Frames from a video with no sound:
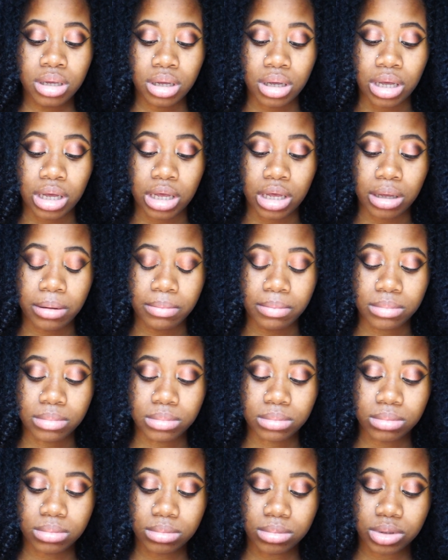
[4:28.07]
Um,
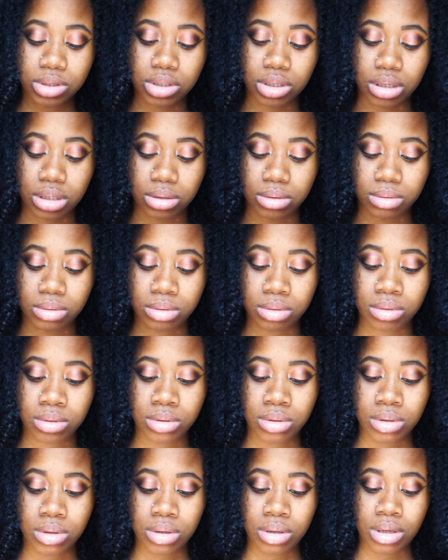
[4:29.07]
so
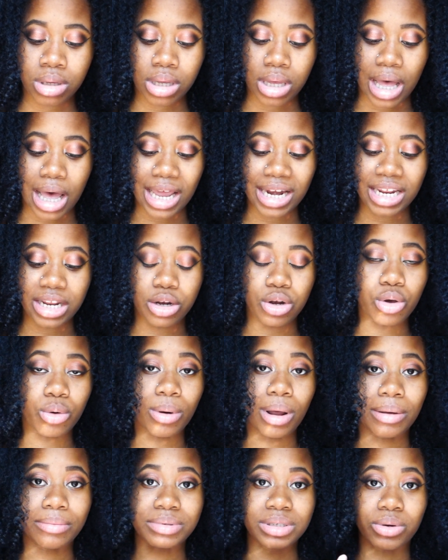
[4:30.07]
I didn't know what
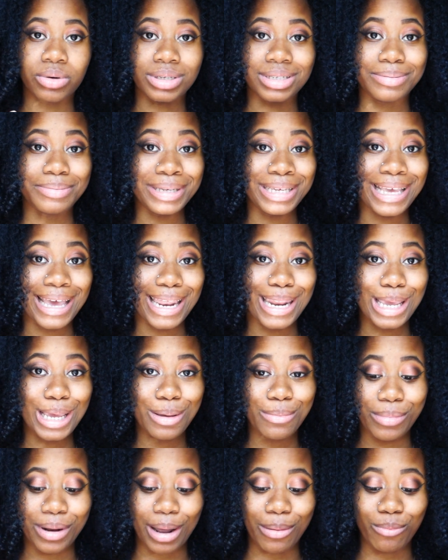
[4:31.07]
I was going to be
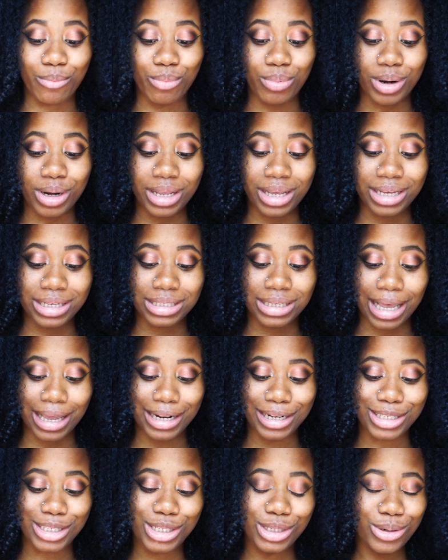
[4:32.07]
getting, but I'm pretty
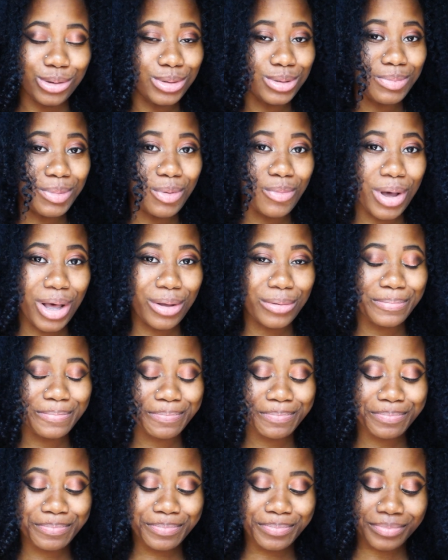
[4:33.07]
excited she knows me well.
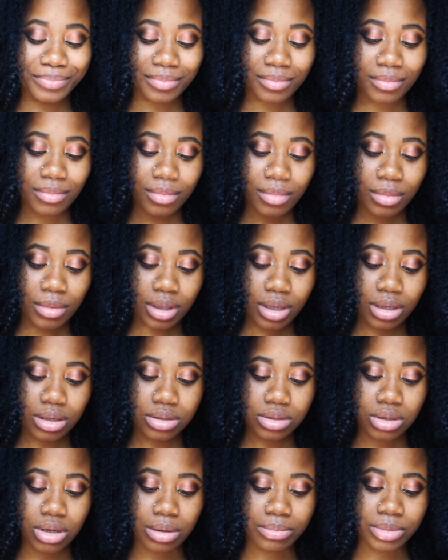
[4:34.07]

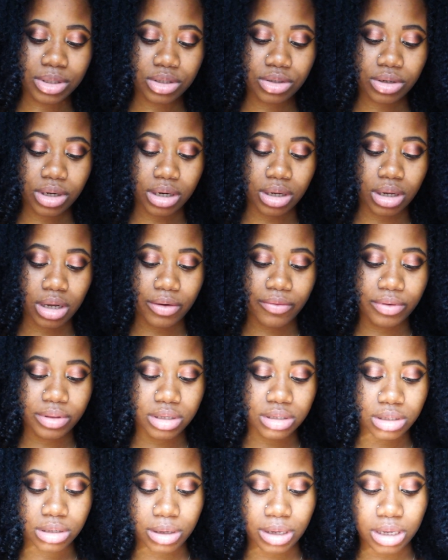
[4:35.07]
So I'm just trying to cover
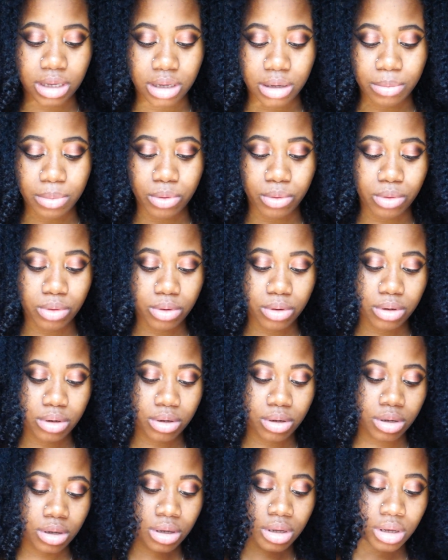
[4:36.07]
this back up. Hold on.
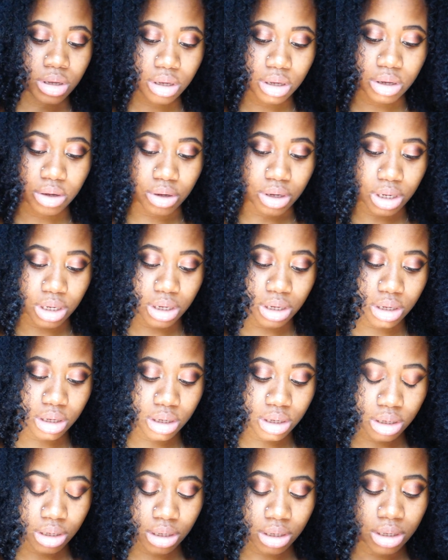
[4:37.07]
Okay.
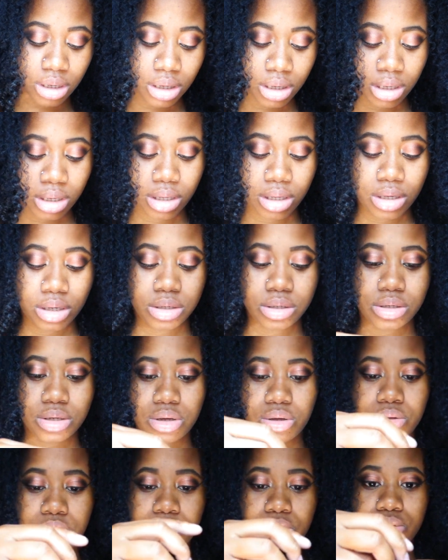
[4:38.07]

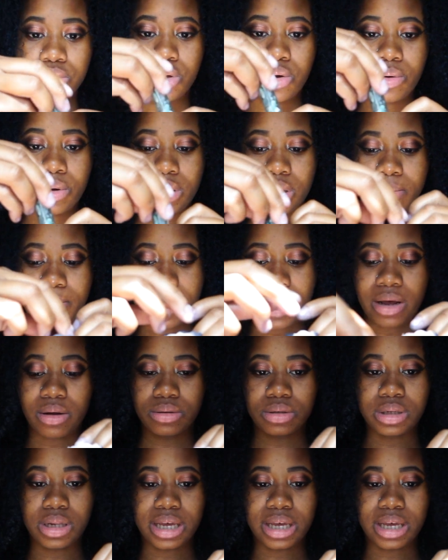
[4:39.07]
So those go in the pouch.